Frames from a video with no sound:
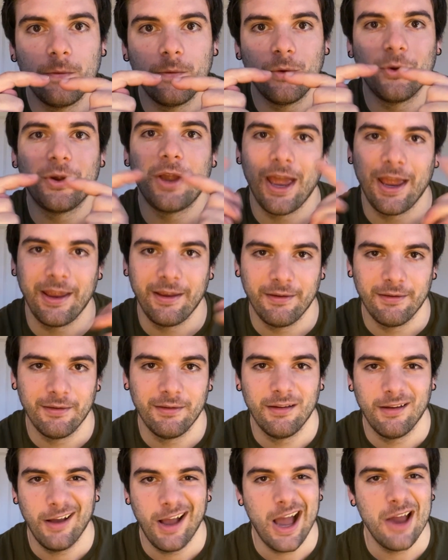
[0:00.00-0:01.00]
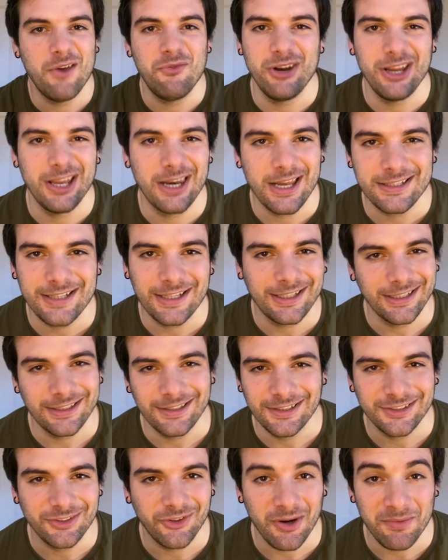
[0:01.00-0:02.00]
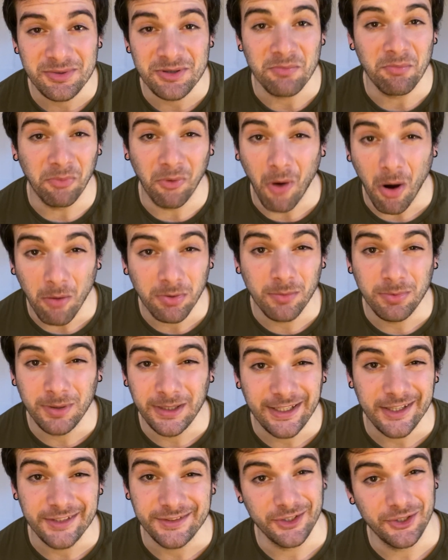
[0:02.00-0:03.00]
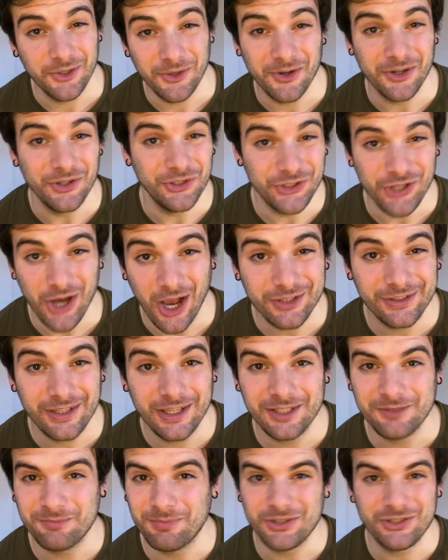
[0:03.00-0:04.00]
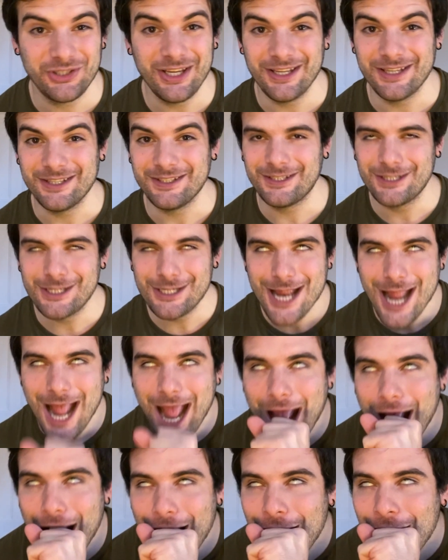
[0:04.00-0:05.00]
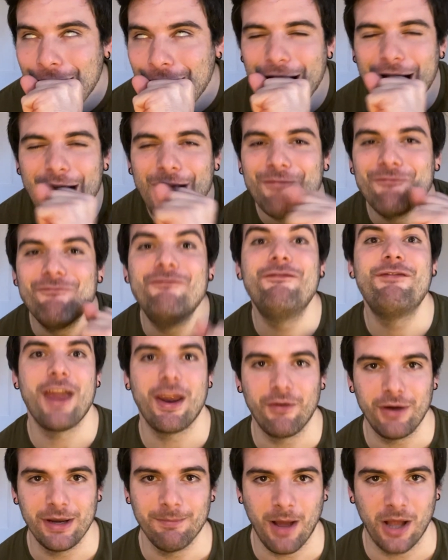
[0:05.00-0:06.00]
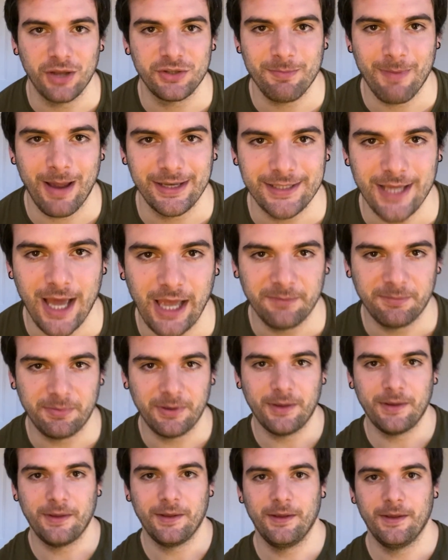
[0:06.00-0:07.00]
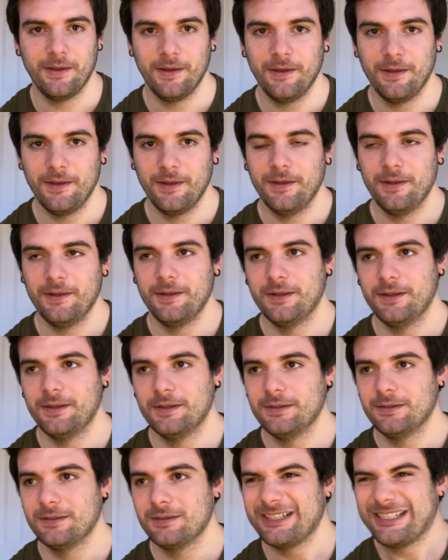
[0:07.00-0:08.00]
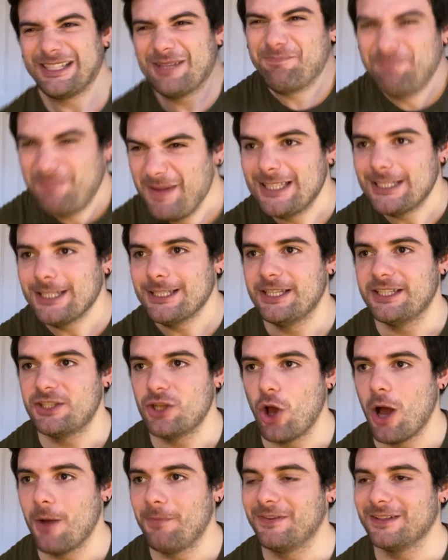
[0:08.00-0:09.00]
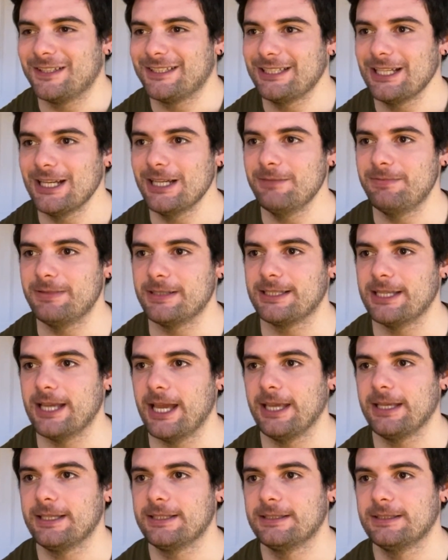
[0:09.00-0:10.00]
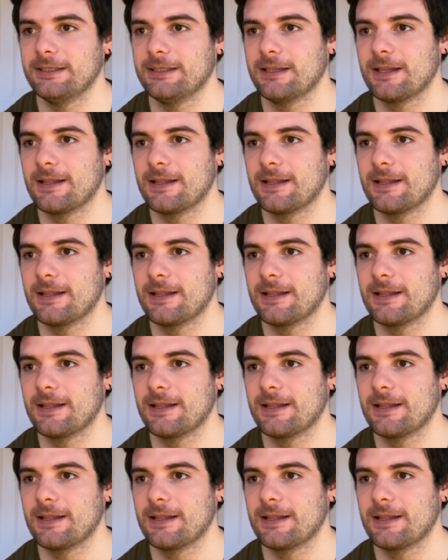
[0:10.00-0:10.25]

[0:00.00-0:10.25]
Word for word: Okay, I realize that that description probably doesn't do her justice, but she is very much my type. It's a pity she's not up for cyber sex.